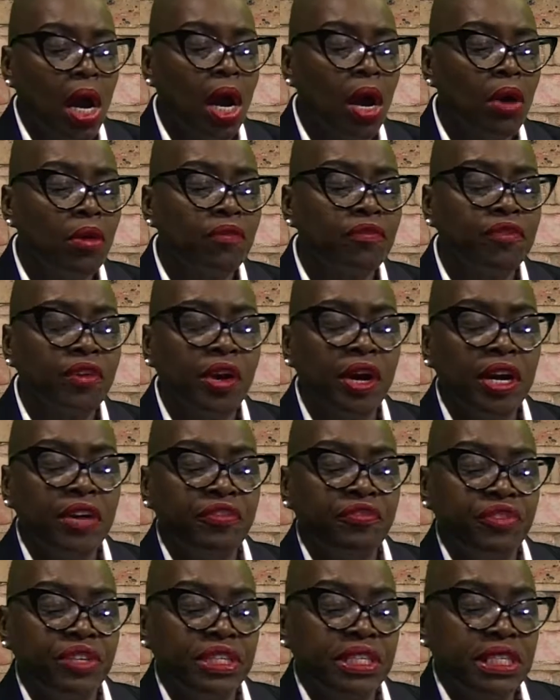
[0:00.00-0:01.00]
Oh, very
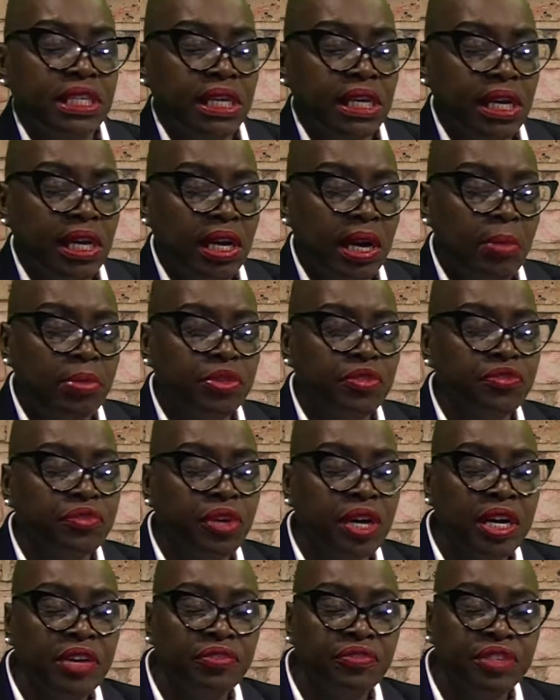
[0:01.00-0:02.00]
fatigued. I was
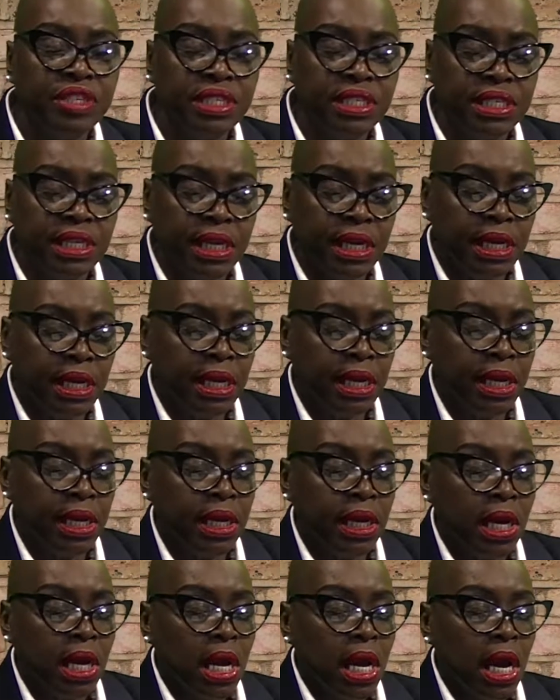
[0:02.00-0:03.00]
very fatigued.
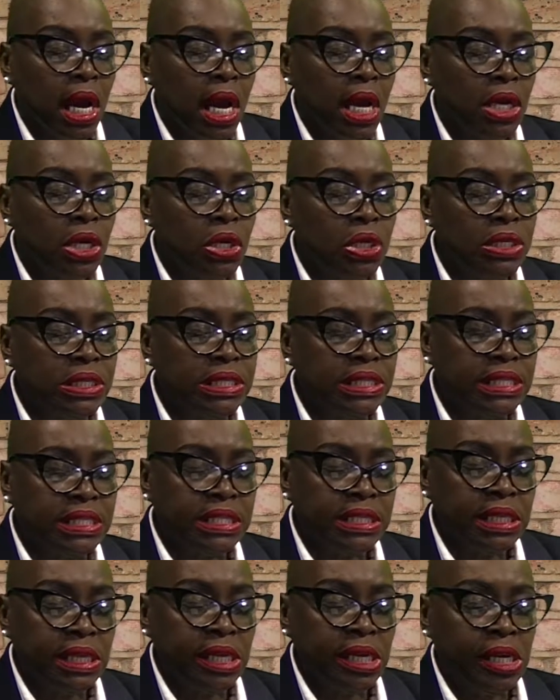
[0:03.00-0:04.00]
I couldn't
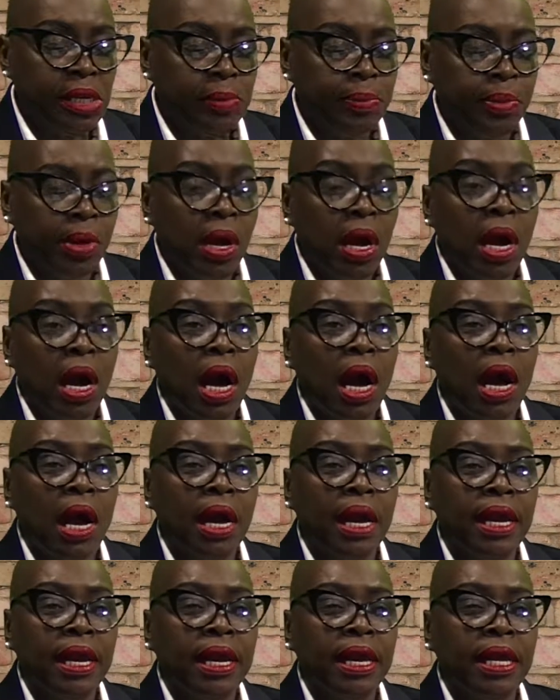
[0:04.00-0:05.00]
sleep.
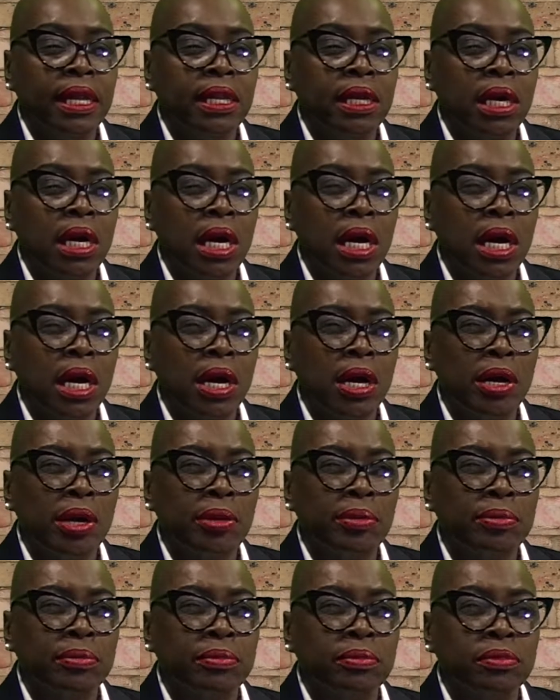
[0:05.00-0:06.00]
I had
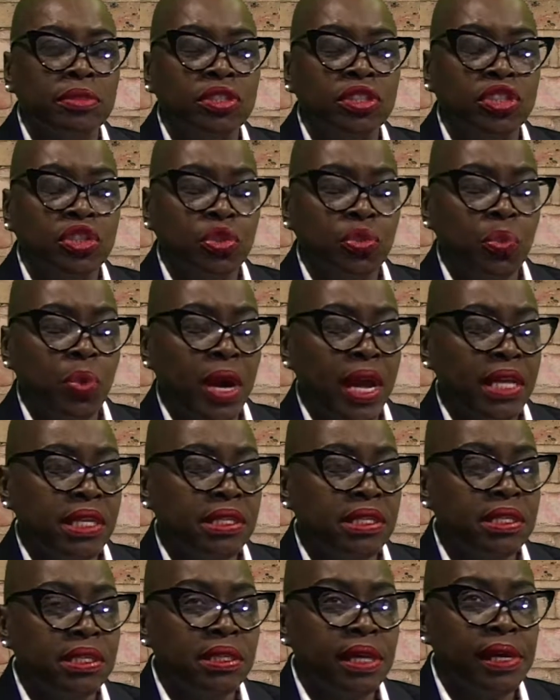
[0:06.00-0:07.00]

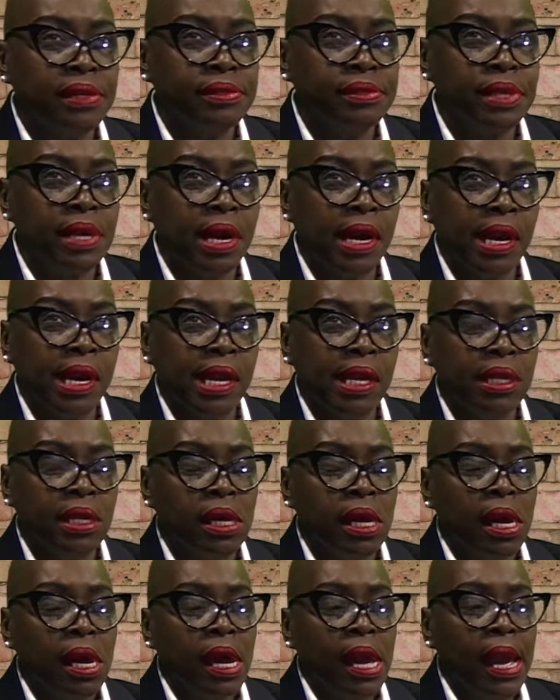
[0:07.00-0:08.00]
sweats at night,
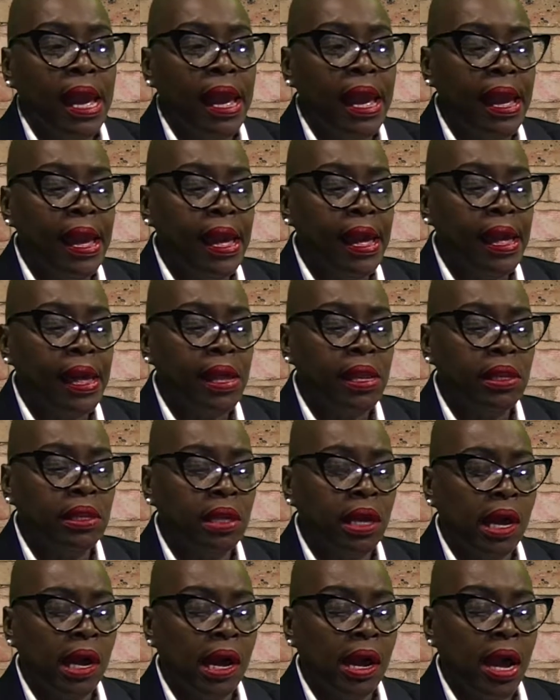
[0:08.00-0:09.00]
and
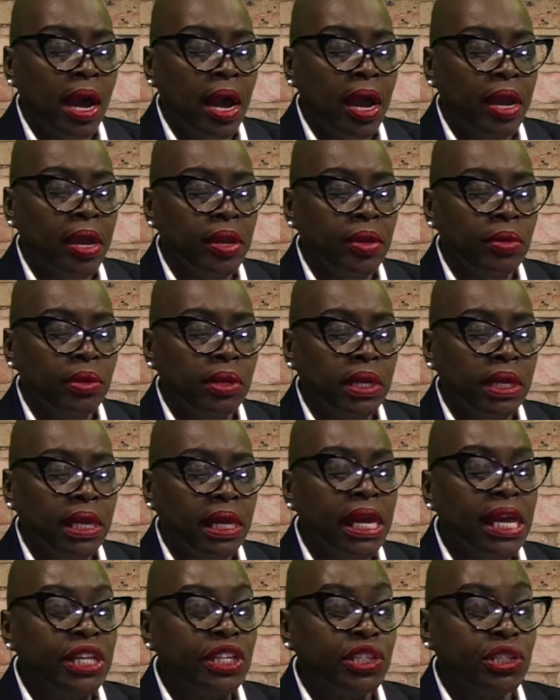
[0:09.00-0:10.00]
I
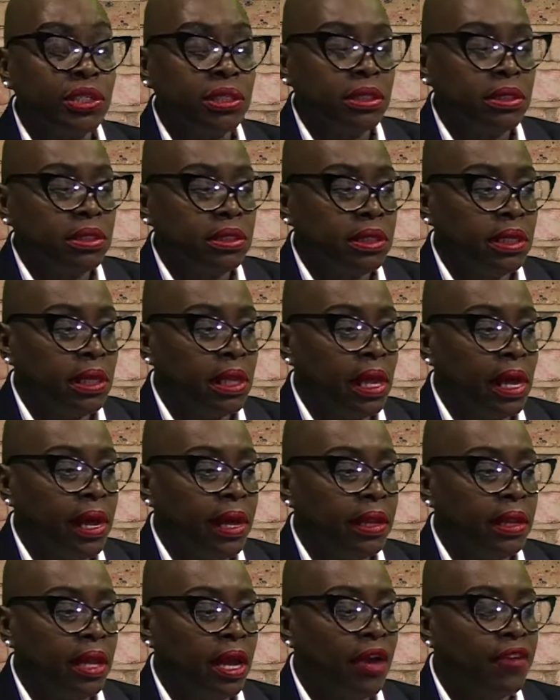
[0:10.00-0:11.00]
itched a
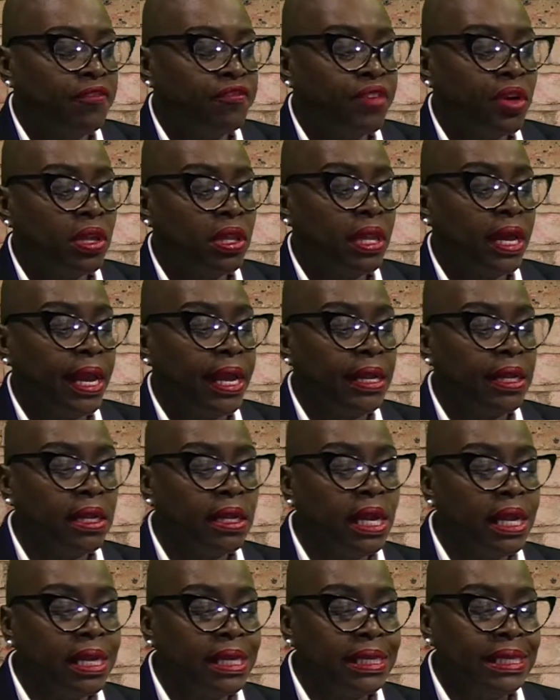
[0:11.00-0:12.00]
lot. I felt like
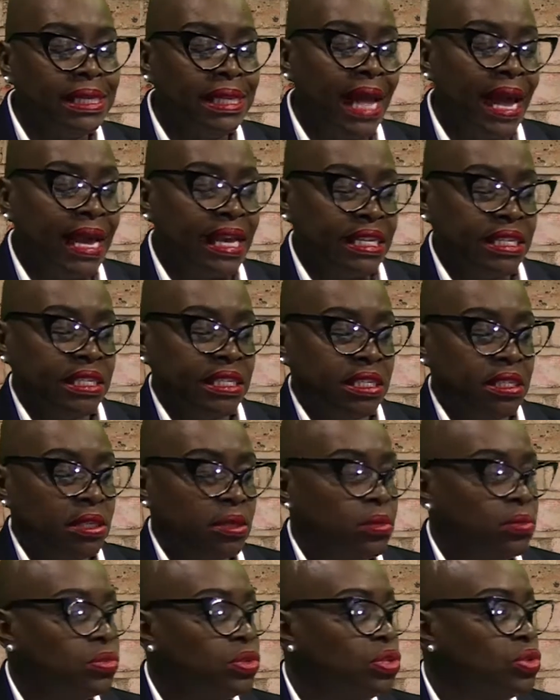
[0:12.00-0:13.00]
lice
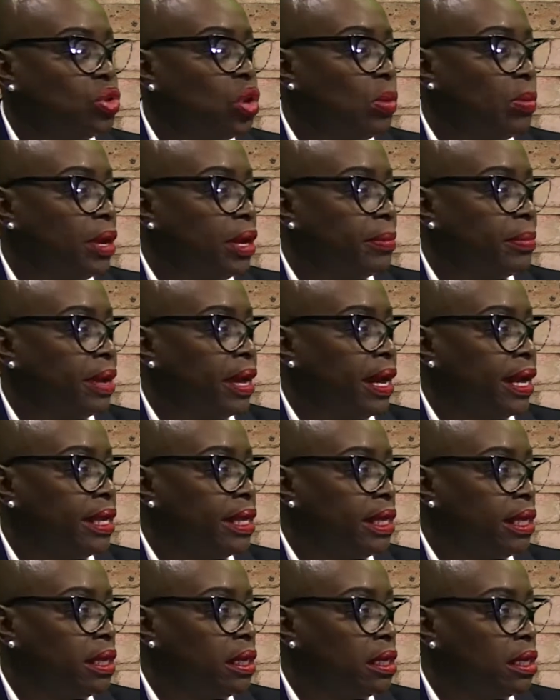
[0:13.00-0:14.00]
was on my
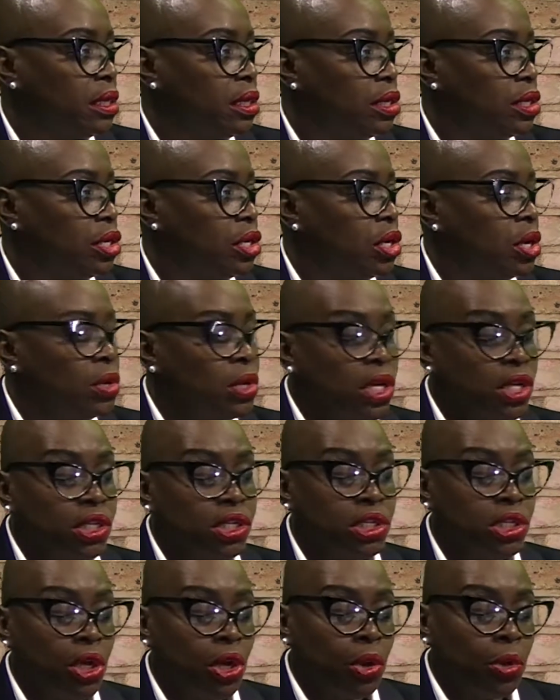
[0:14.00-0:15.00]
body, you know.
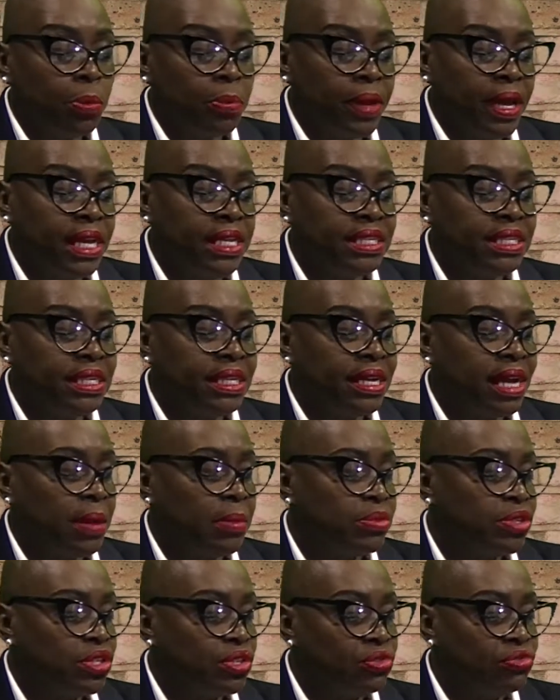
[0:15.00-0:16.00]
So basically, I
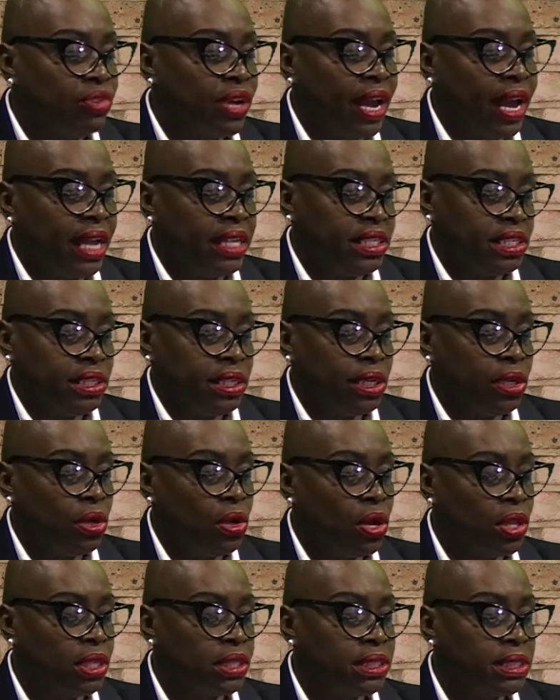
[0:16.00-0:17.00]
was scratching
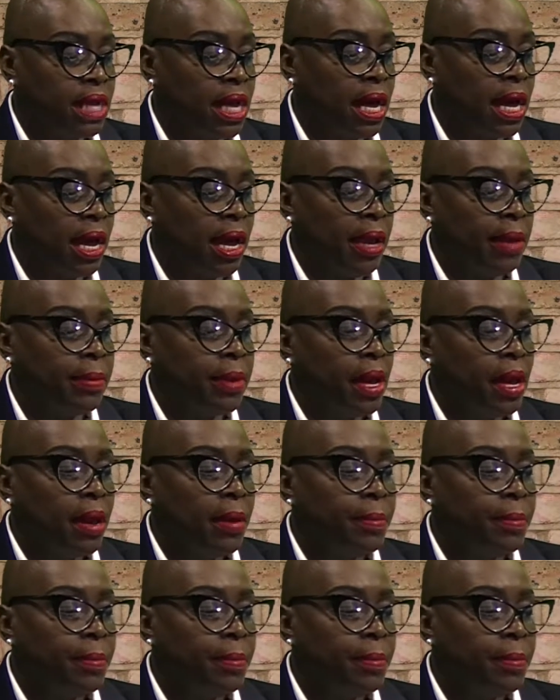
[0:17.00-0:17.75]
all the time.